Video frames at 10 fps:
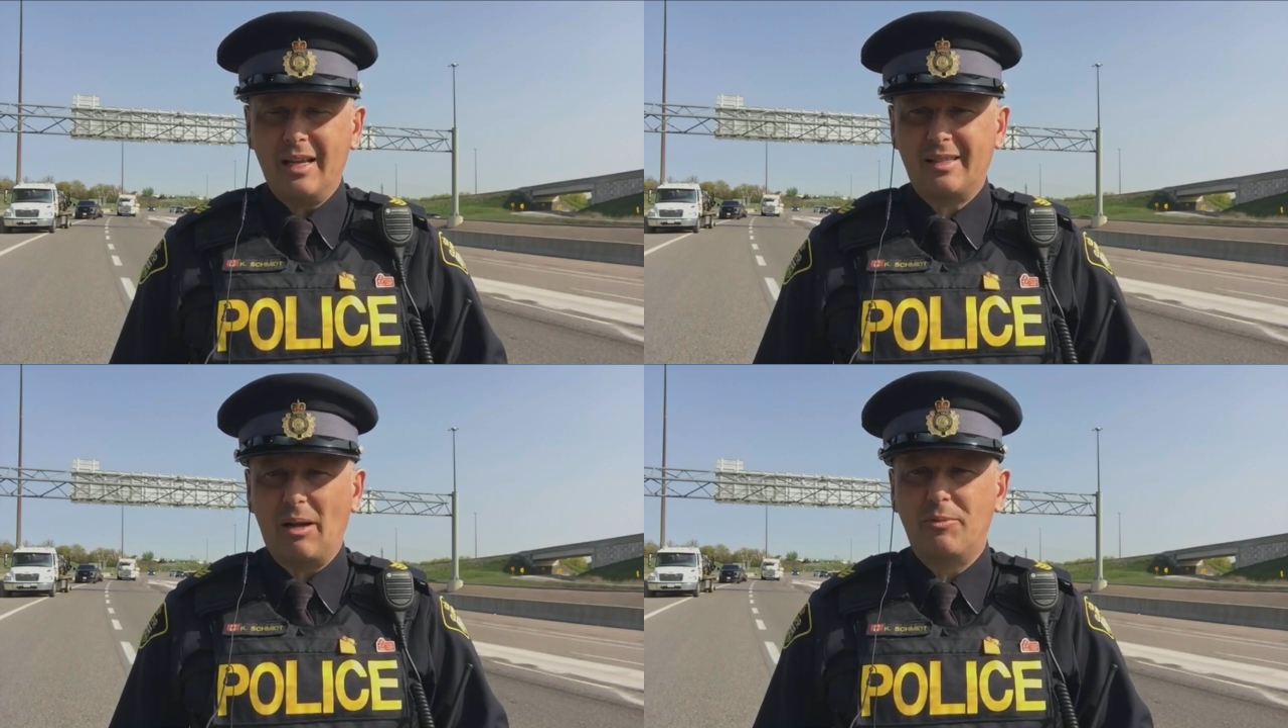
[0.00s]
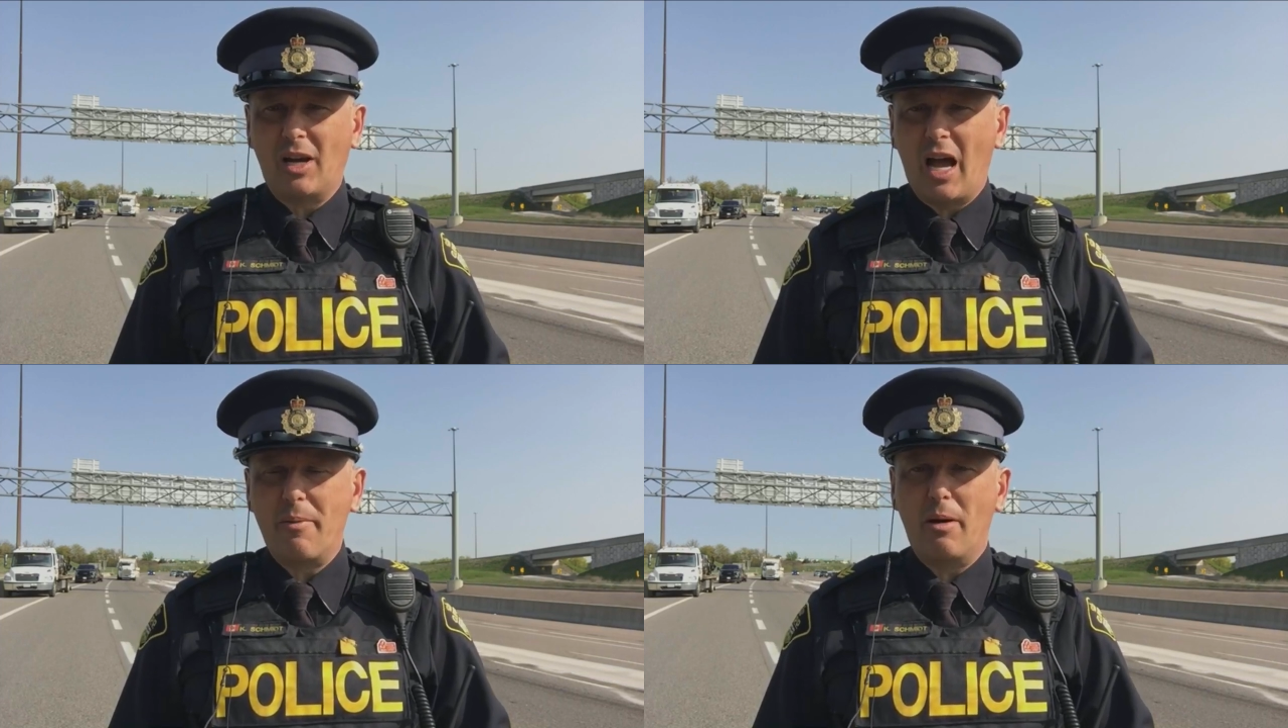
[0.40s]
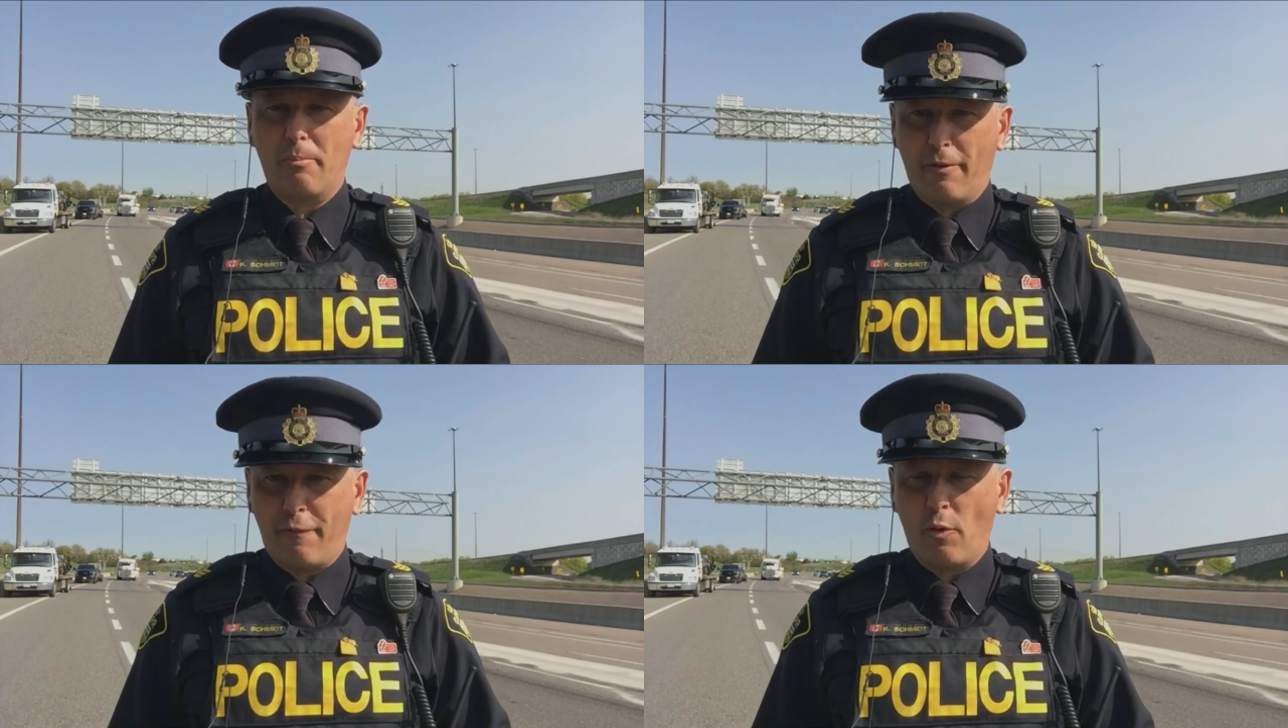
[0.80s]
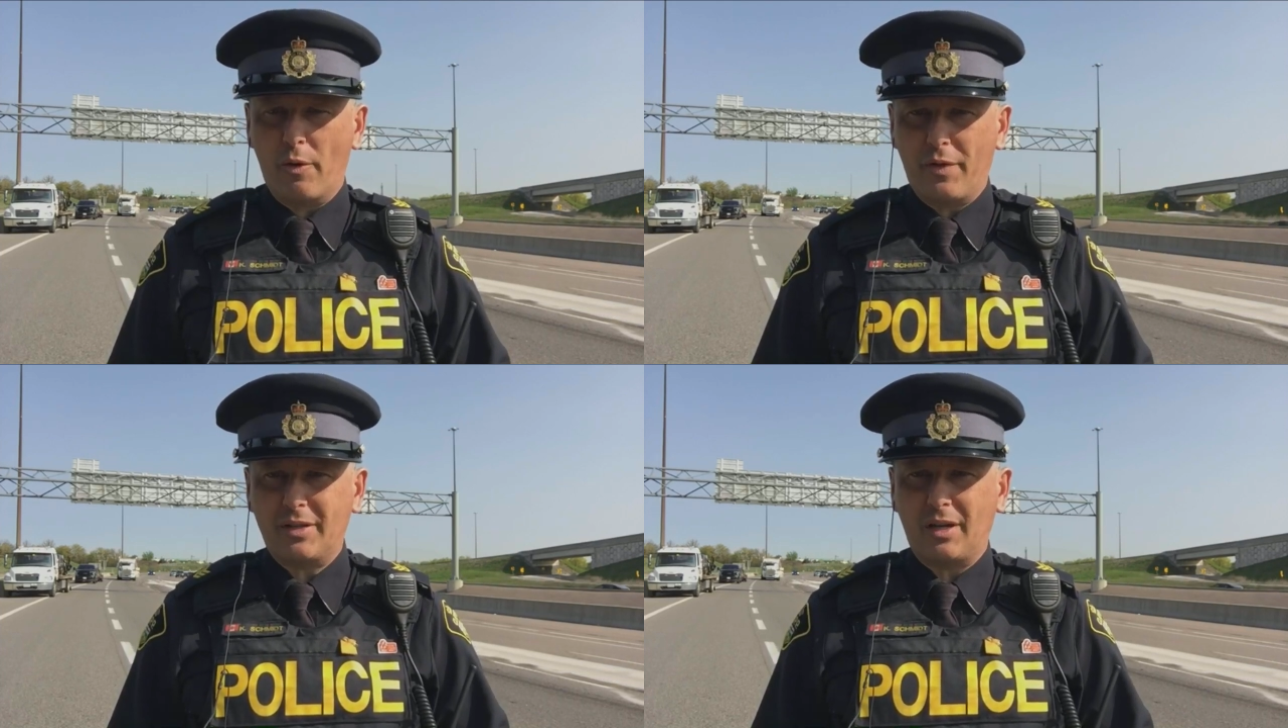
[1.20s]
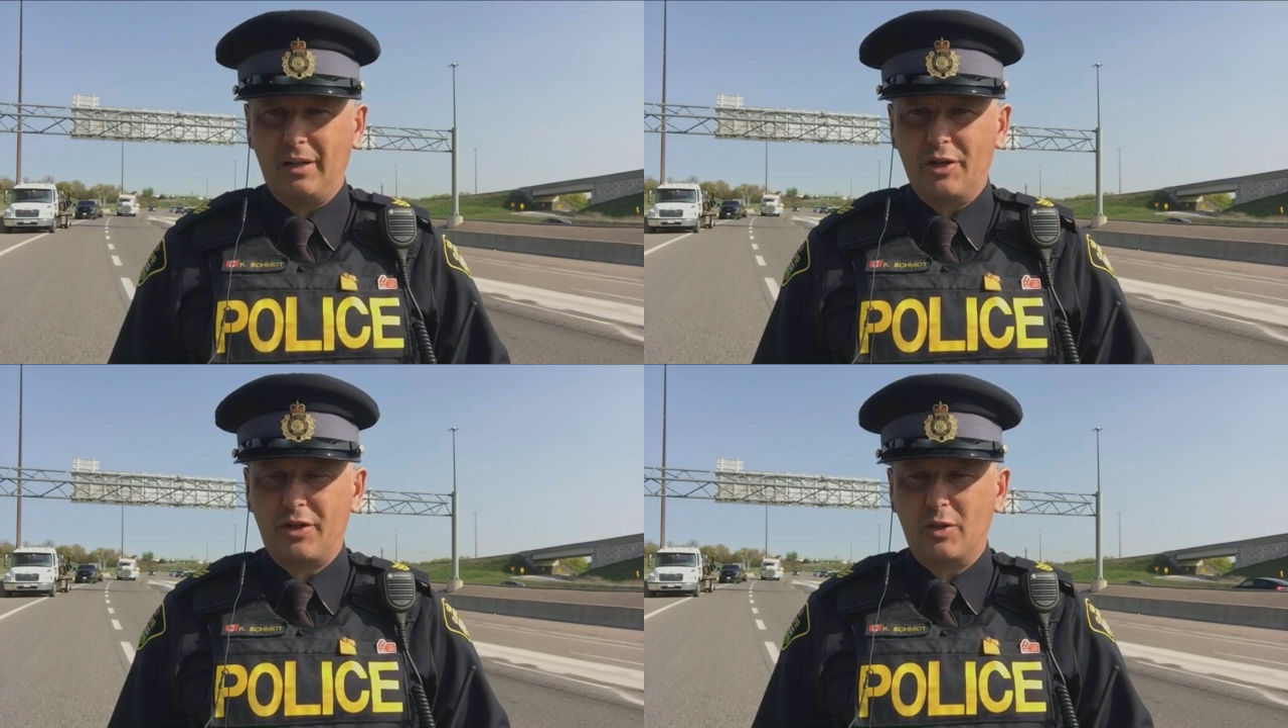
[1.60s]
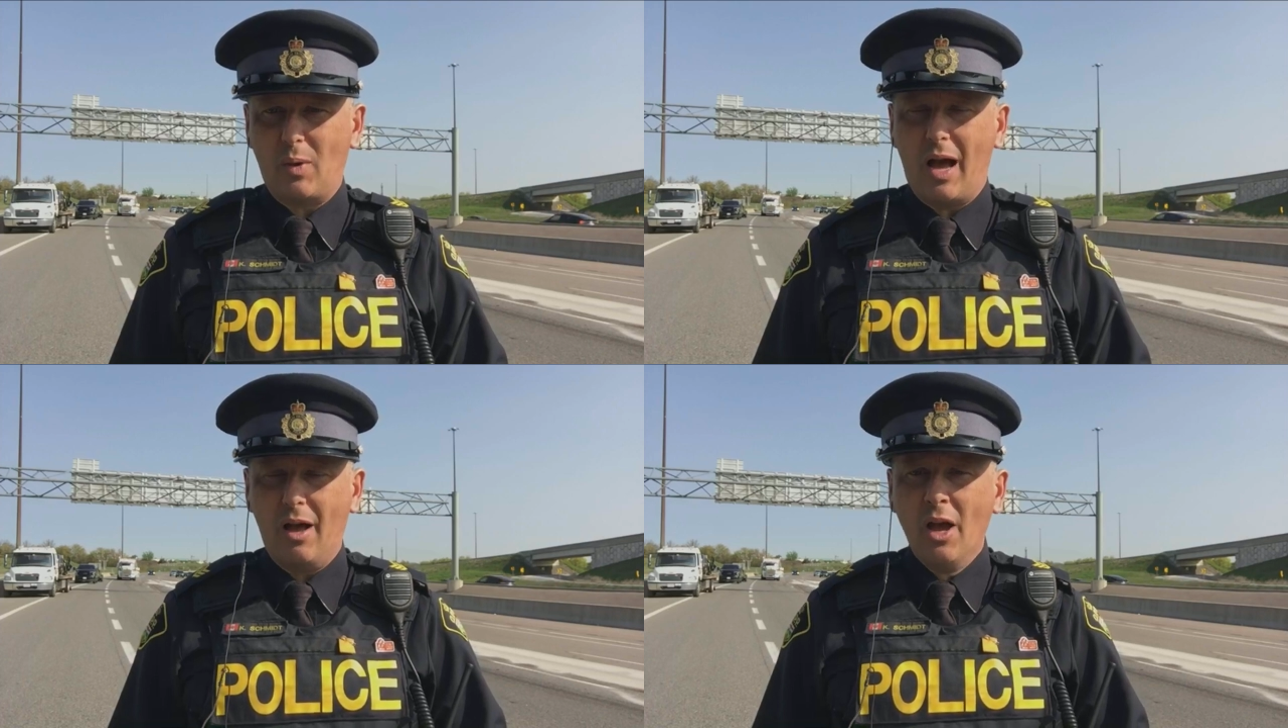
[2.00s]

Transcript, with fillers: sometime before this collision as well.